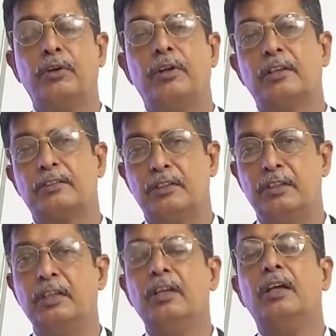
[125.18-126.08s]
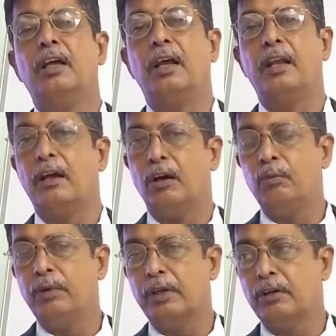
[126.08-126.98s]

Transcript: So the primary function of a